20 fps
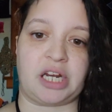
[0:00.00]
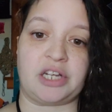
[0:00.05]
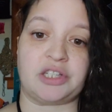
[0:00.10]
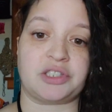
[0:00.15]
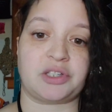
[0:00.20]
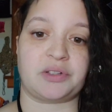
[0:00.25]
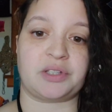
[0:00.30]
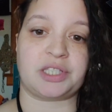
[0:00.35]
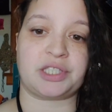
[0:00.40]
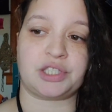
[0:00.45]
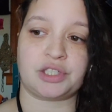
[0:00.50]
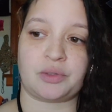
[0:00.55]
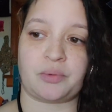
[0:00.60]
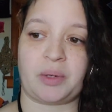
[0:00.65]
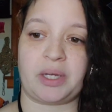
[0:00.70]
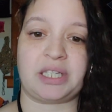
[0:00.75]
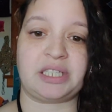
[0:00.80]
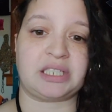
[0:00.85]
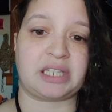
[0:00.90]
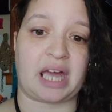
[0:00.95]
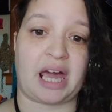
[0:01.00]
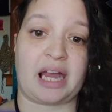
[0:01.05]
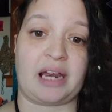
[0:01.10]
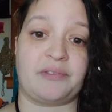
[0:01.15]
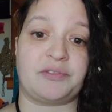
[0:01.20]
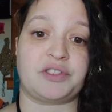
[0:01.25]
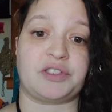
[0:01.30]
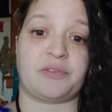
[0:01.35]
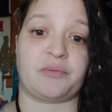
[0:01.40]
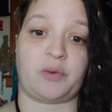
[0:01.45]
And so this is a way to kind
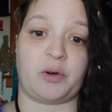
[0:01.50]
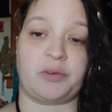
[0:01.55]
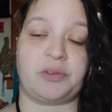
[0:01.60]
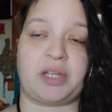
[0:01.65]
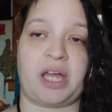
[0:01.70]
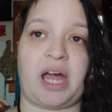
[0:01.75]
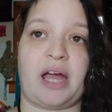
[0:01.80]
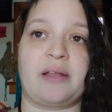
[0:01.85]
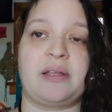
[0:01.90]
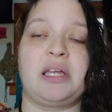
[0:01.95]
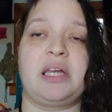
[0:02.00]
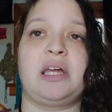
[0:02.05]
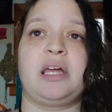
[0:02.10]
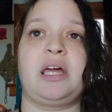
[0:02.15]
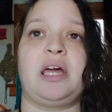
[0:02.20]
of subvert that.